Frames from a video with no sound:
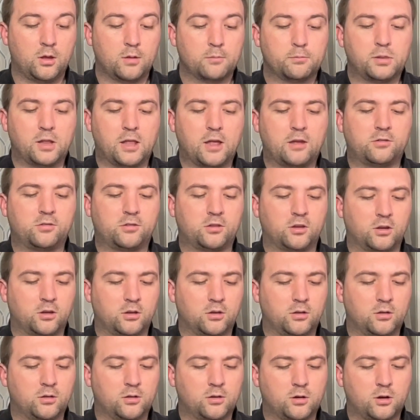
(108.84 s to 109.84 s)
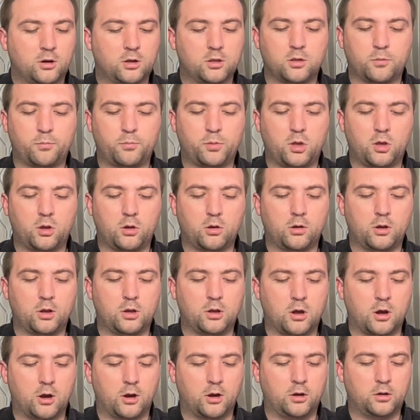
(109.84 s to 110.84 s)
Blessed are the pure
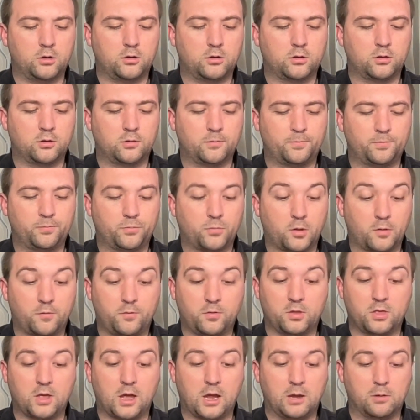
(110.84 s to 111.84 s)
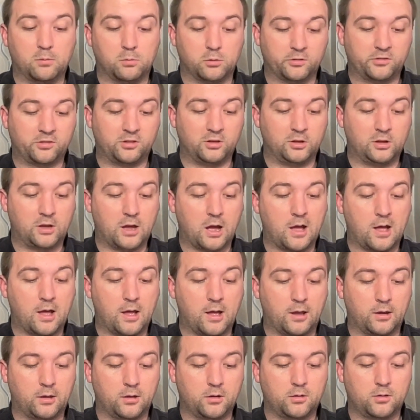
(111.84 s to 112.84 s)
in heart, for they will see
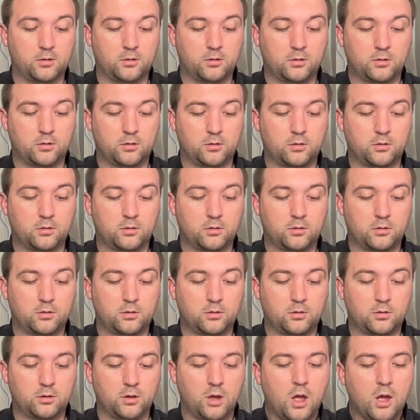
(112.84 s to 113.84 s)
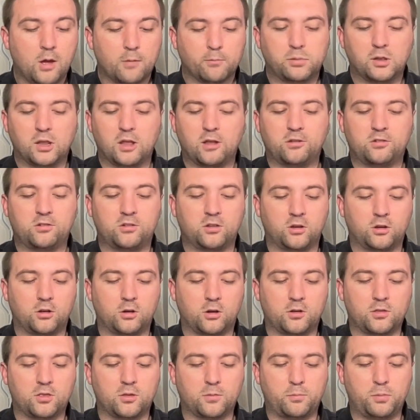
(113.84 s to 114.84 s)
God. Blessed
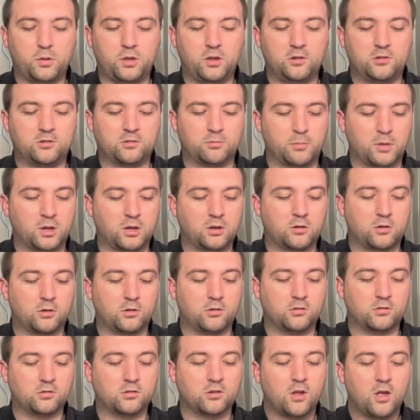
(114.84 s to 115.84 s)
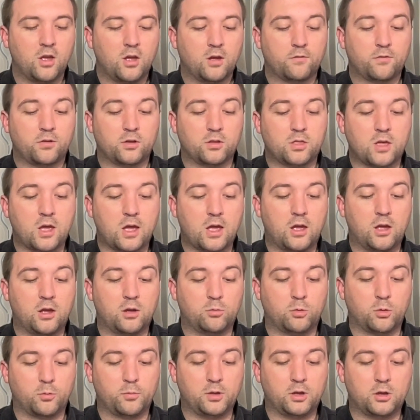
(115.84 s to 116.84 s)
are the peacemakers, for they
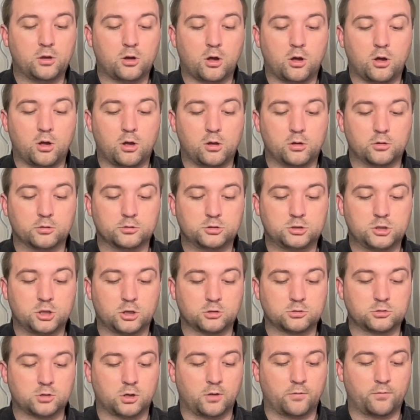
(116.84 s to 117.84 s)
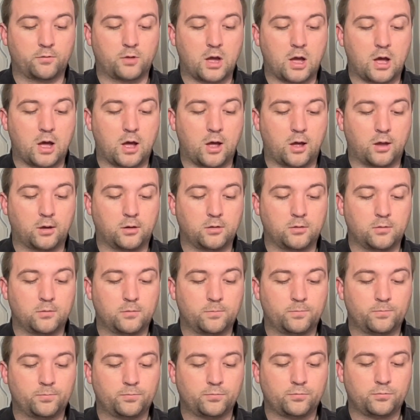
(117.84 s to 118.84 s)
will be called children of God.
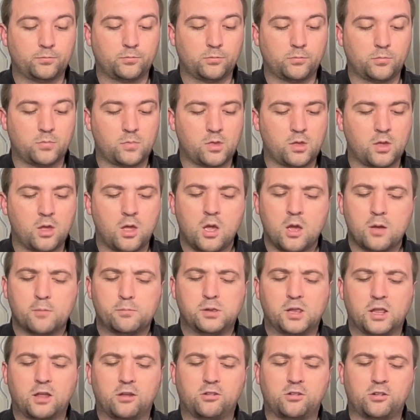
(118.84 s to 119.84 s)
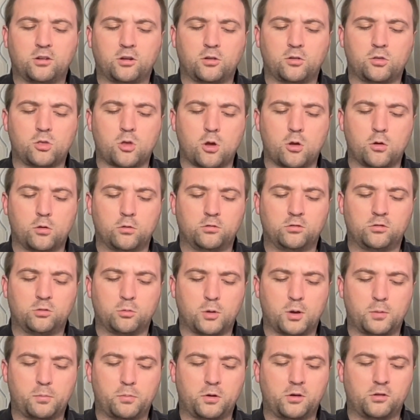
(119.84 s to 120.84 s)
Blessed are those who
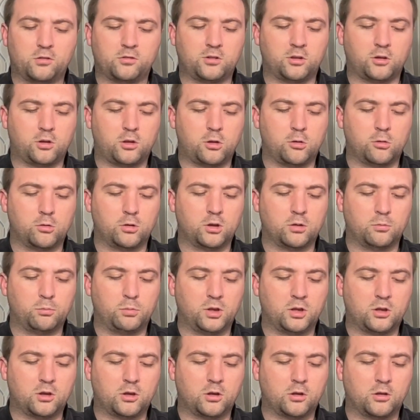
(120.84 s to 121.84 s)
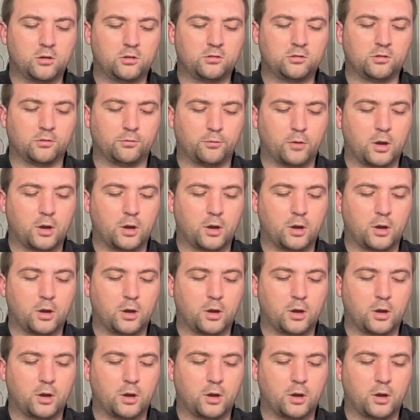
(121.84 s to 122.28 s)
are persecuted because of